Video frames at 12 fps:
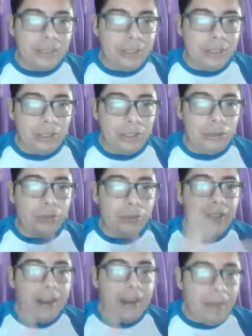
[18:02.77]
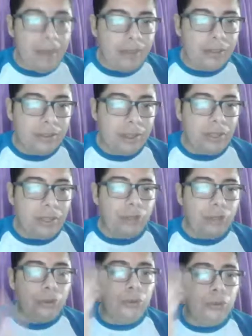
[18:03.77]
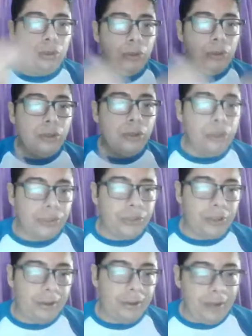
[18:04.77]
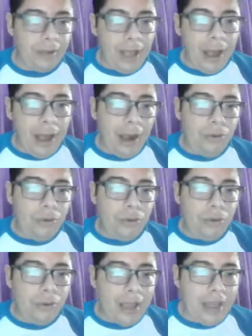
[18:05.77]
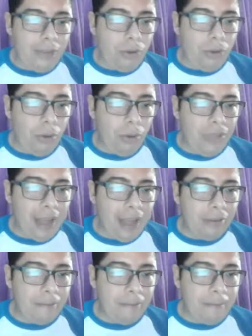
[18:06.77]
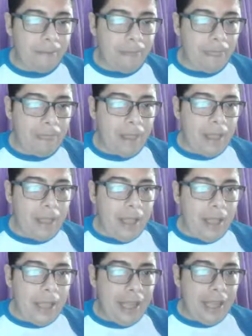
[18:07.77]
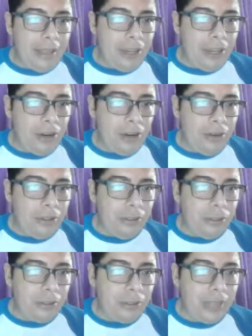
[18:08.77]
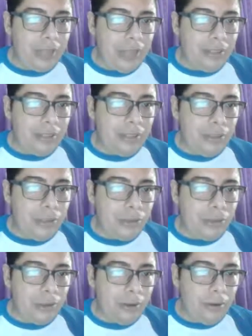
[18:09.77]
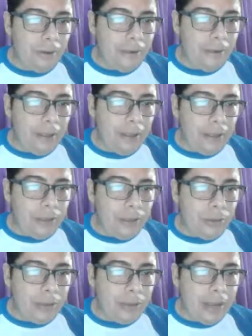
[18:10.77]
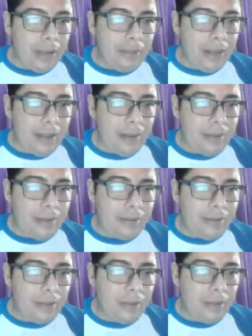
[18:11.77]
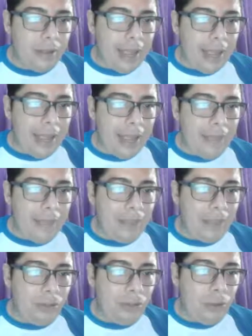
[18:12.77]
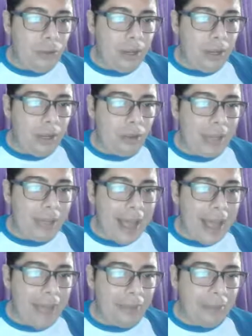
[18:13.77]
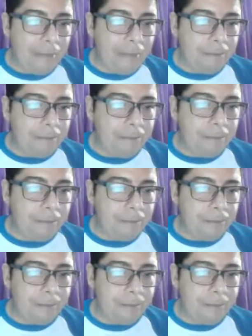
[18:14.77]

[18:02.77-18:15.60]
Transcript: connect your database to your user. How do you do that? You go down and here you select the user, you select the database, and then you click on add.